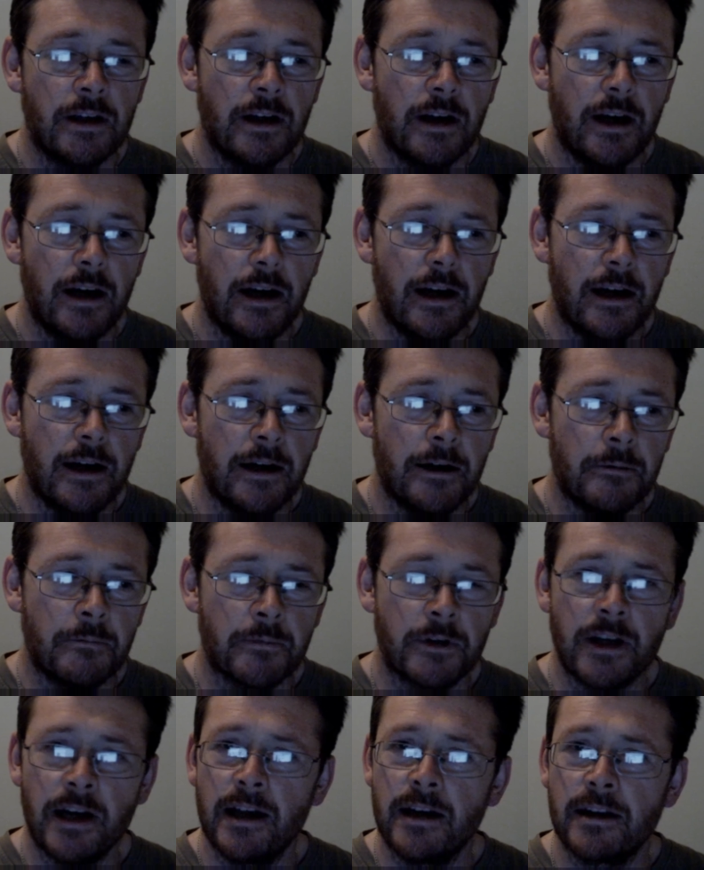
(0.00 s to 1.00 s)

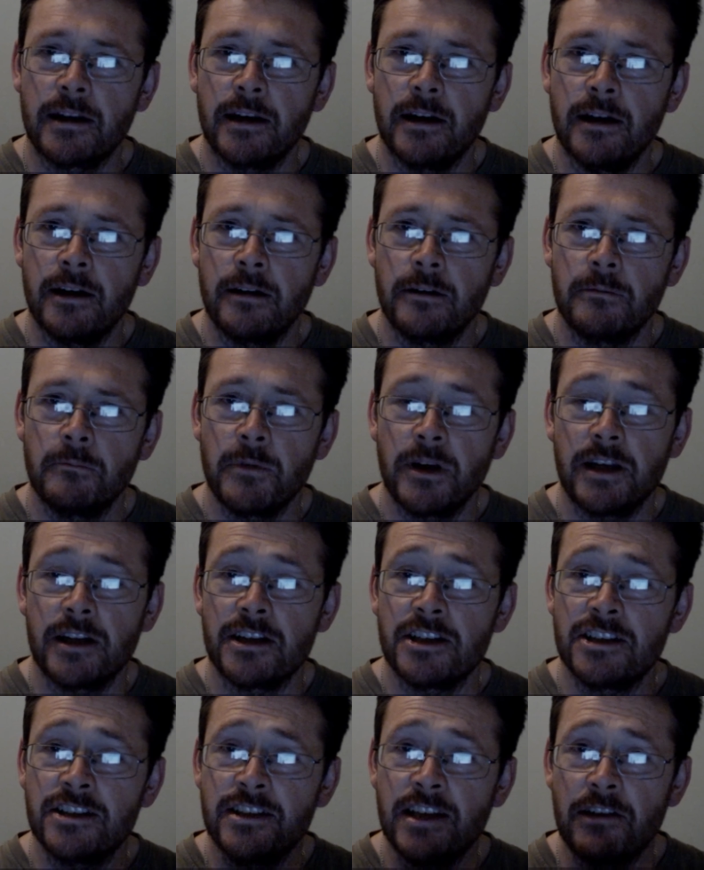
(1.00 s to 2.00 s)
Carragher making his
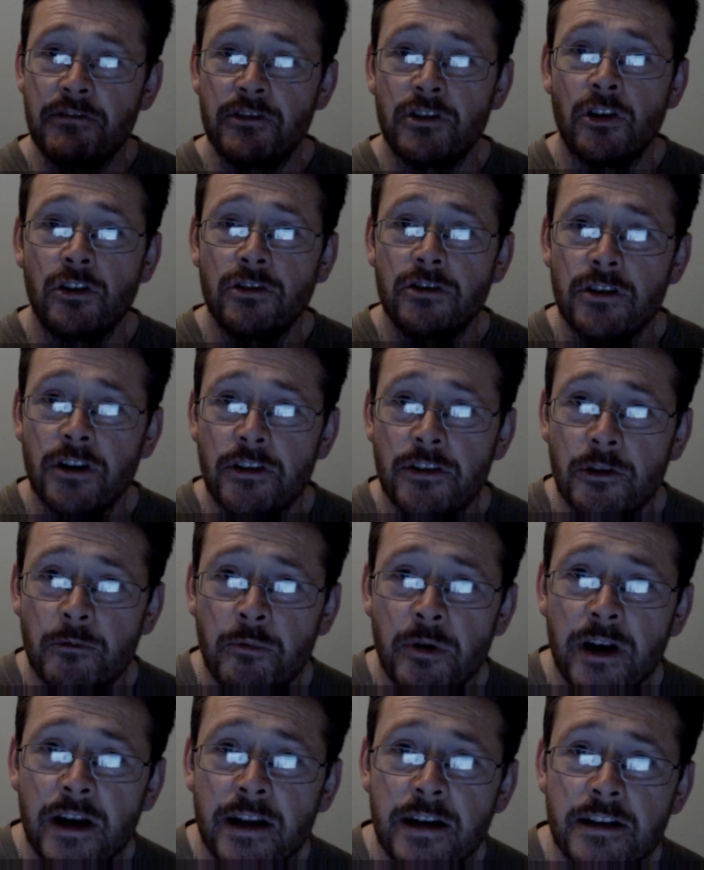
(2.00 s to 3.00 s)
700th
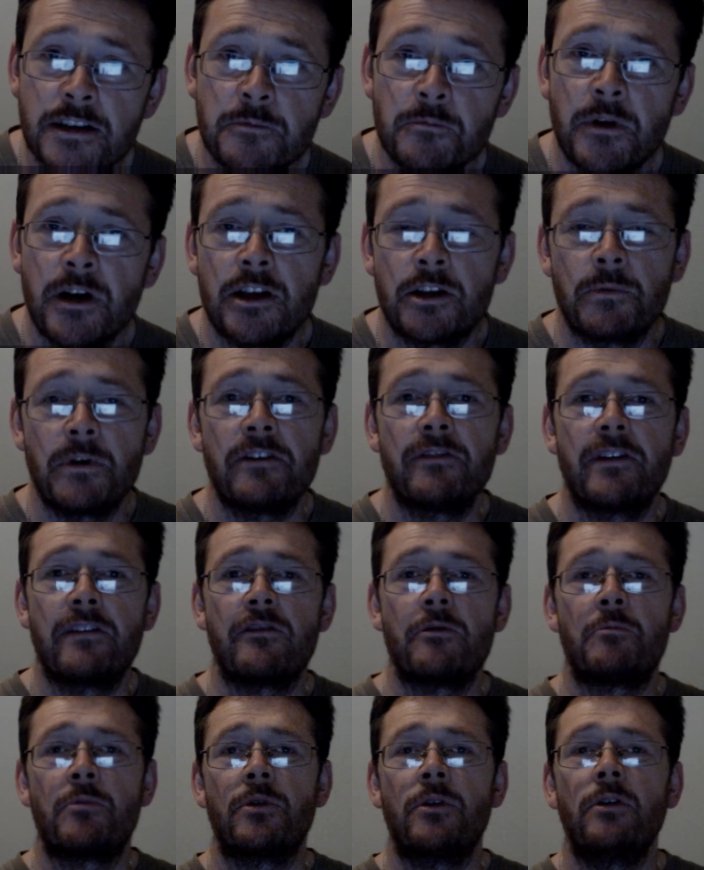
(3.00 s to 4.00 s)
appearance, by the way, for
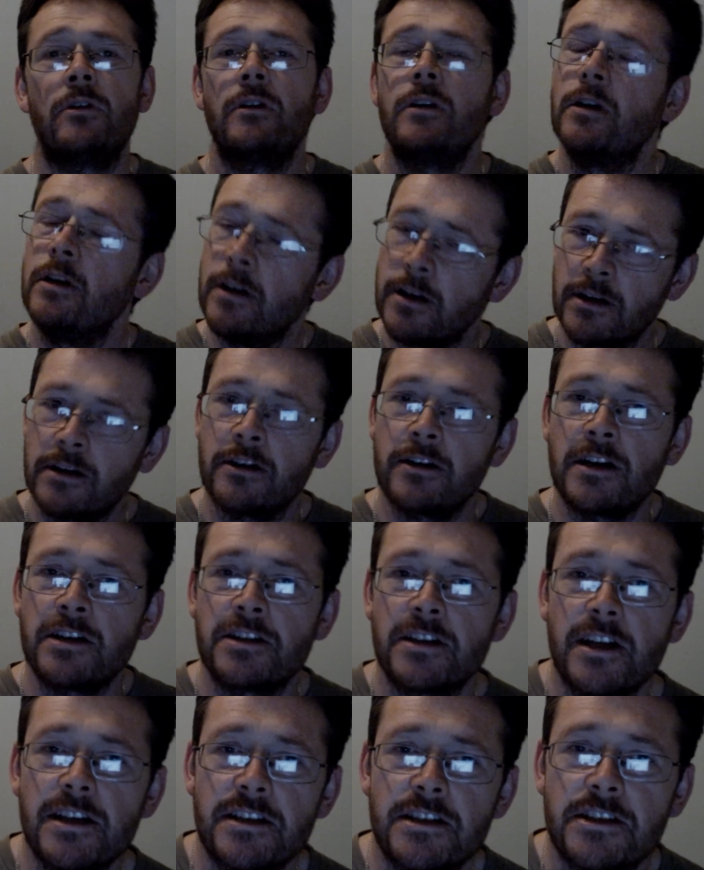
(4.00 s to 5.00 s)
Liverpool.
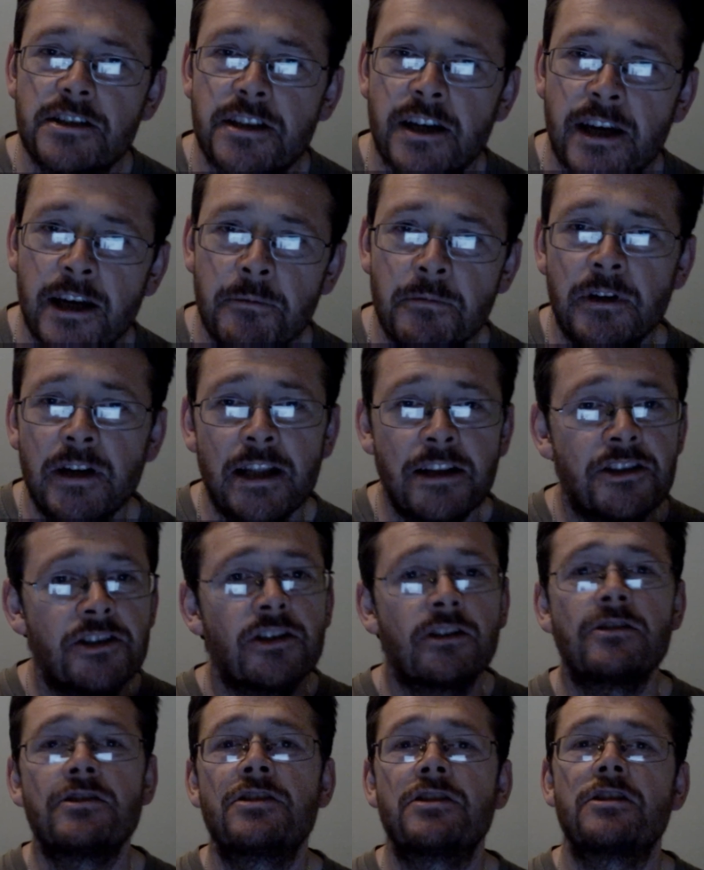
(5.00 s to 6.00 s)
Congratulations to him. Glen
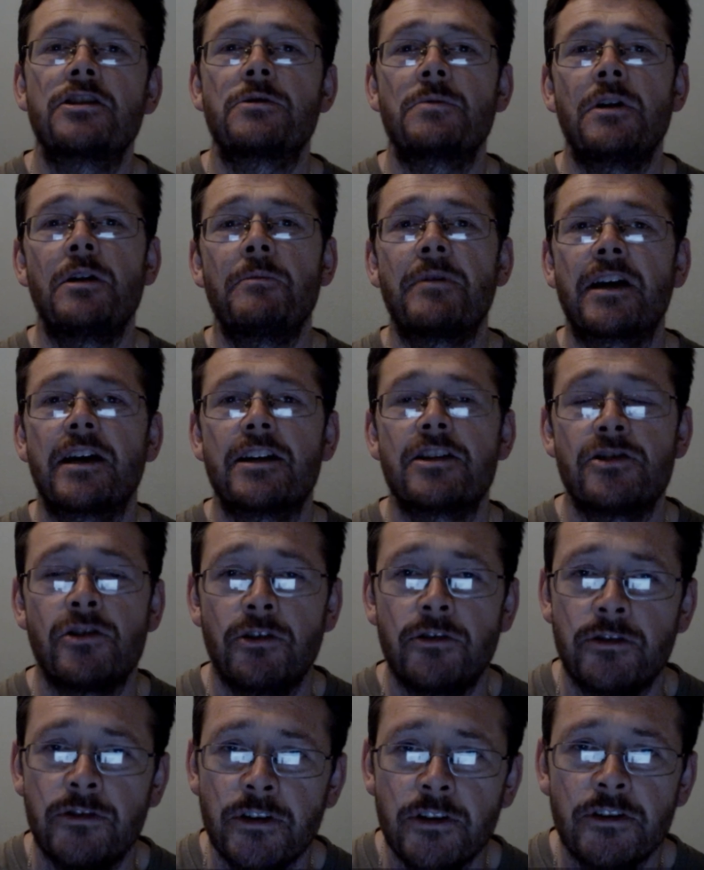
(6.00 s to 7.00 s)
Johnson as well, making his
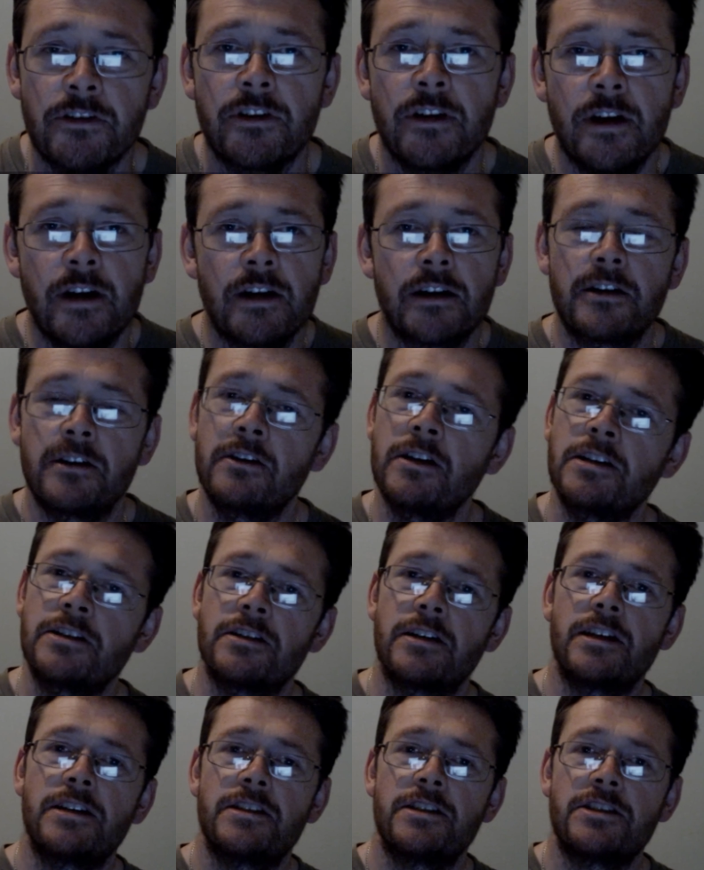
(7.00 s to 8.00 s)
100th.
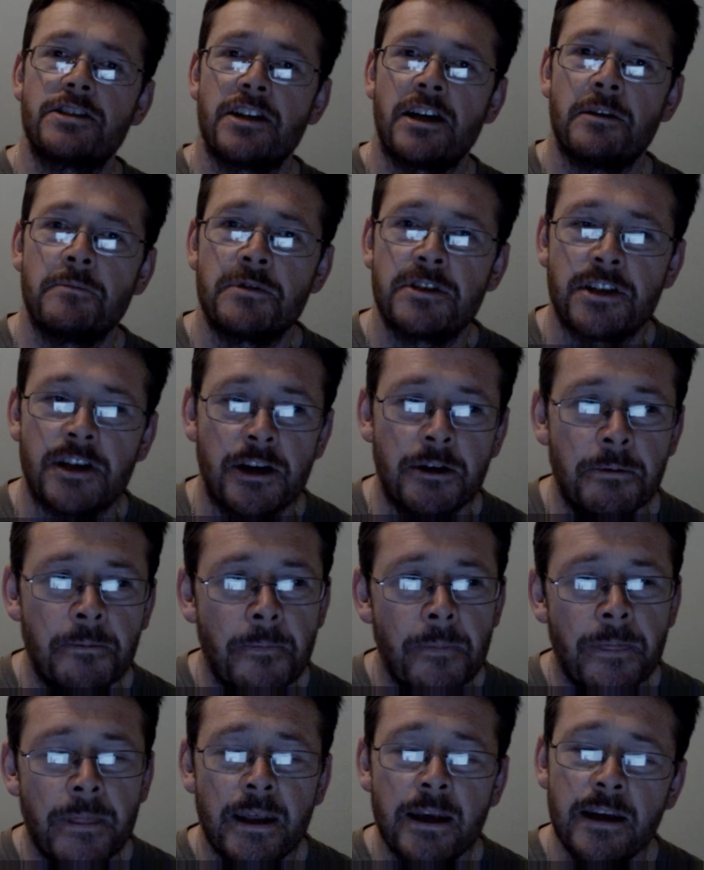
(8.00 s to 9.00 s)
Congratulations to him too.
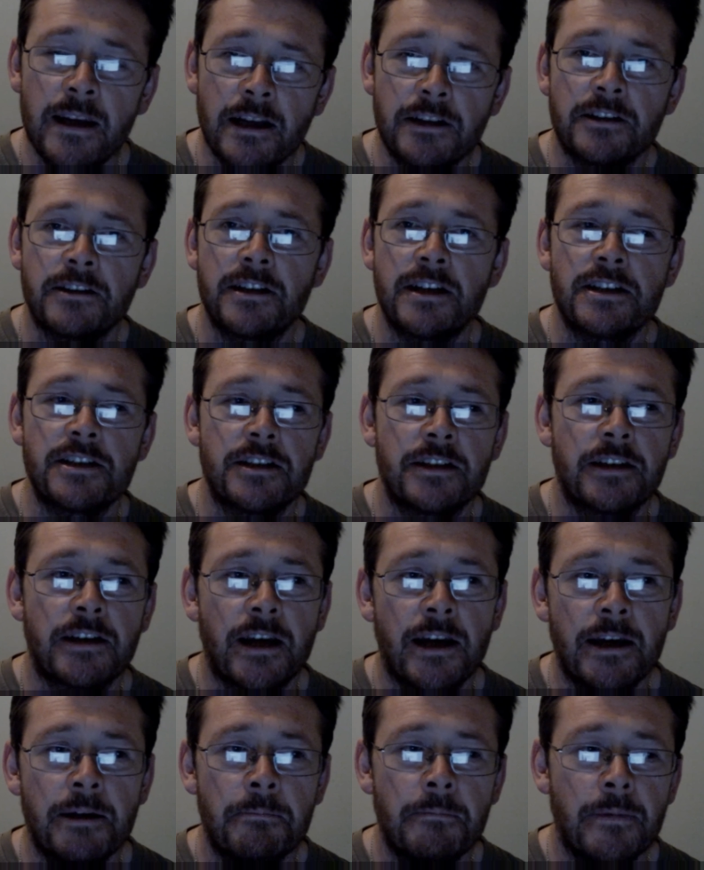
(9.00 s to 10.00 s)
He had a decent
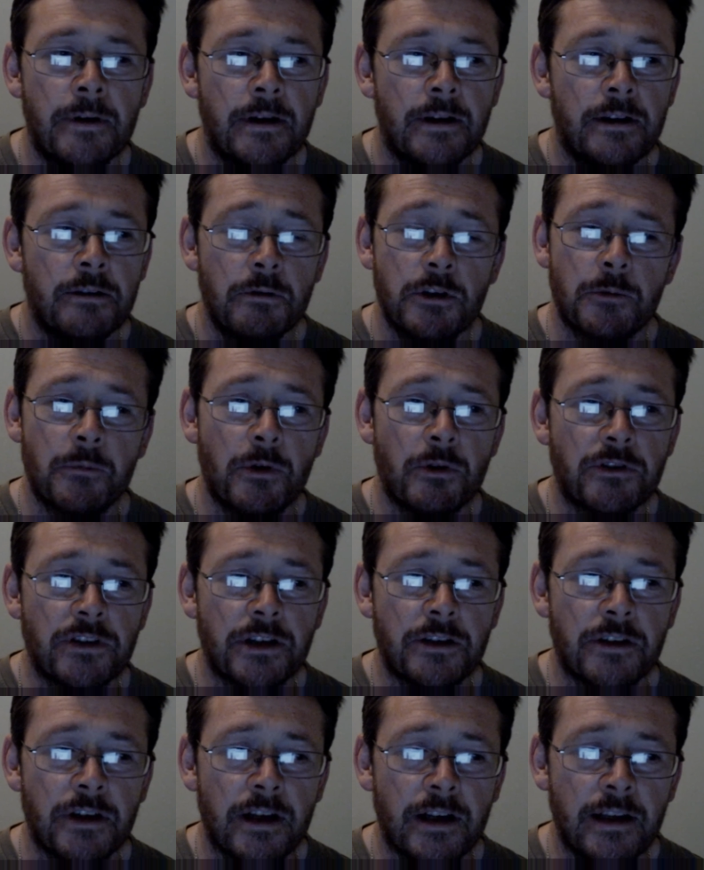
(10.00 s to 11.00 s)
game. Well, they both did
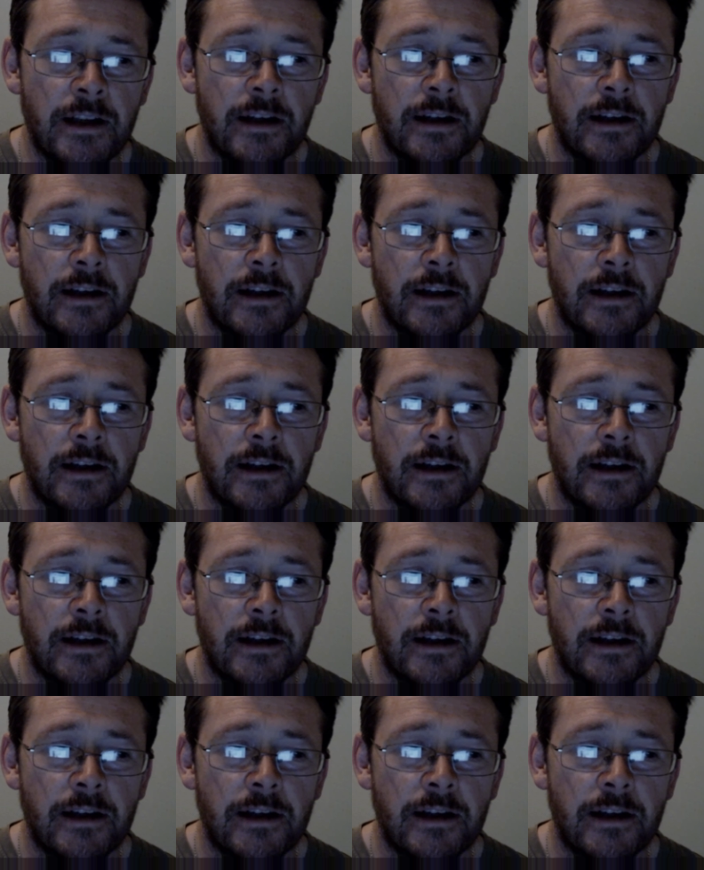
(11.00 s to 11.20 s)
really.